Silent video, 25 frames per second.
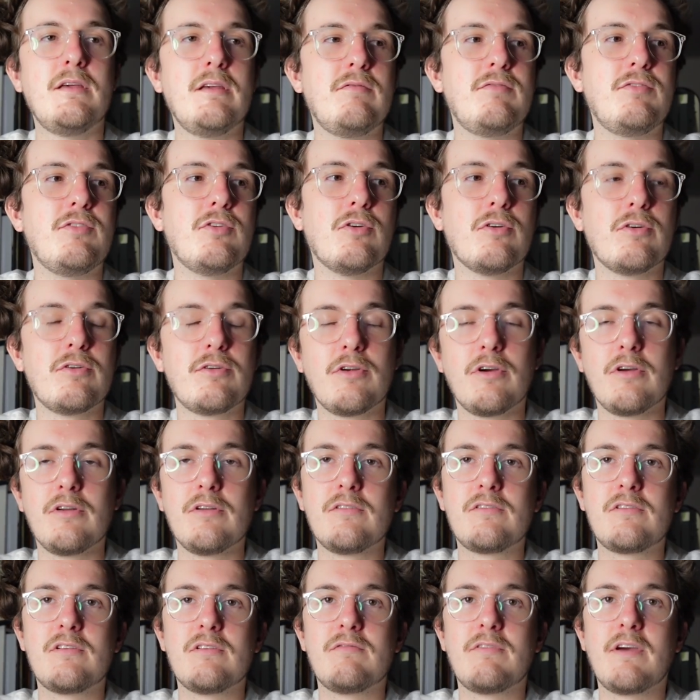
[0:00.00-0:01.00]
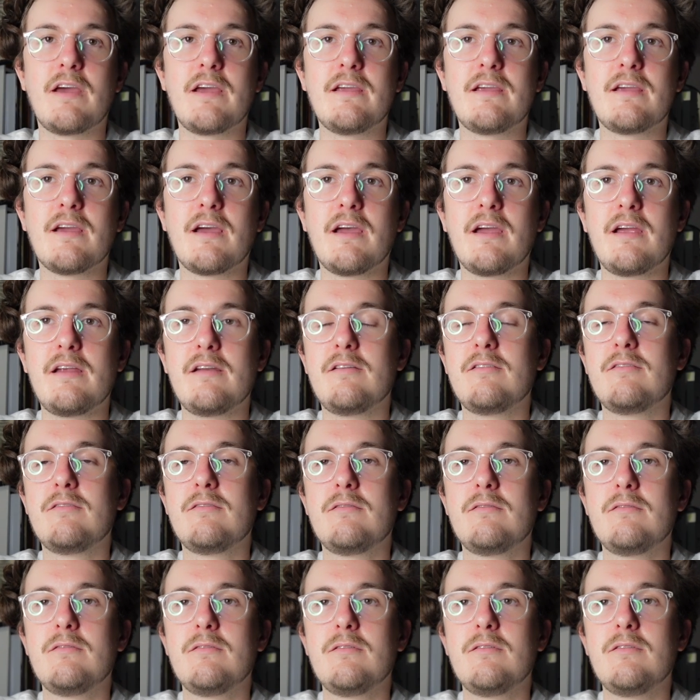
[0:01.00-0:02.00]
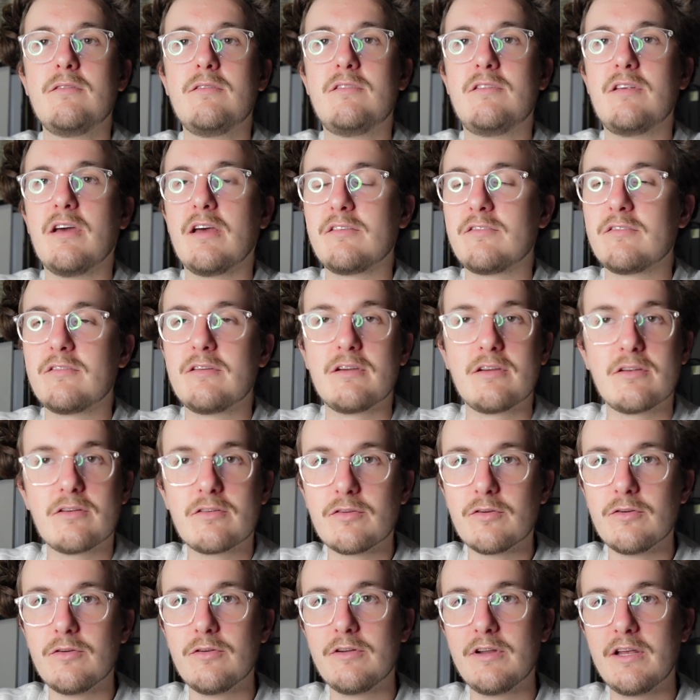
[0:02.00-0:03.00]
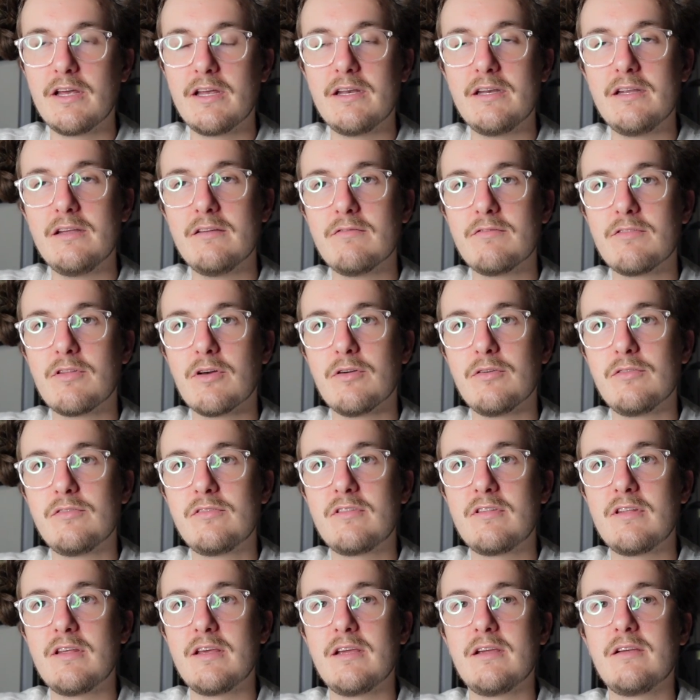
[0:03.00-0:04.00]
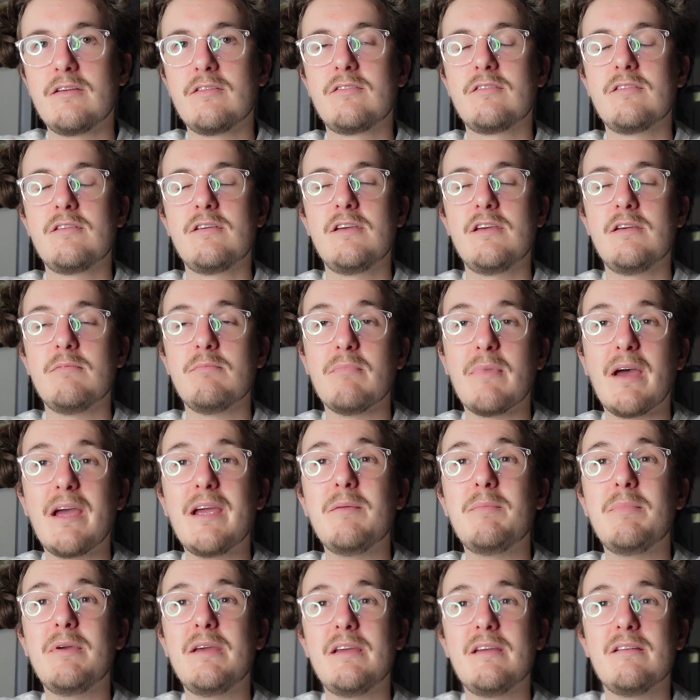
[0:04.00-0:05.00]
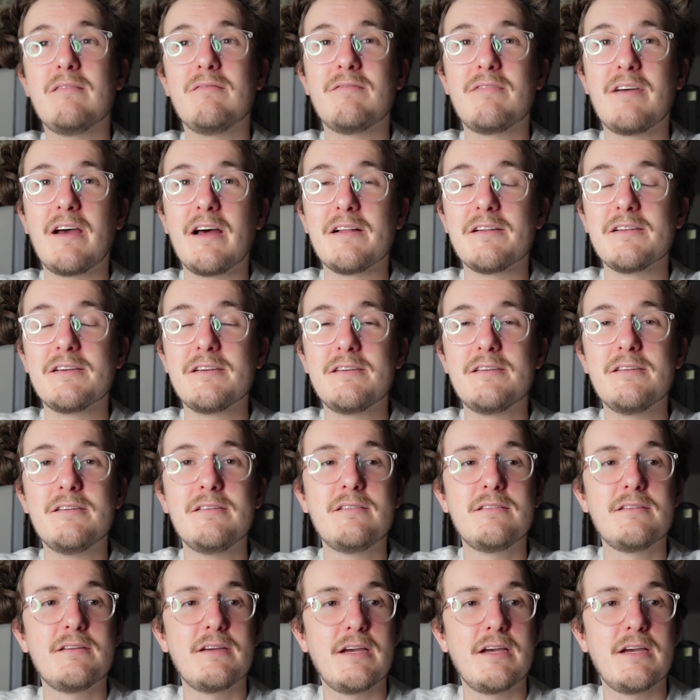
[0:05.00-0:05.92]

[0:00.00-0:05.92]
If your notice to vacate doesn't include any of those things, it may be invalid.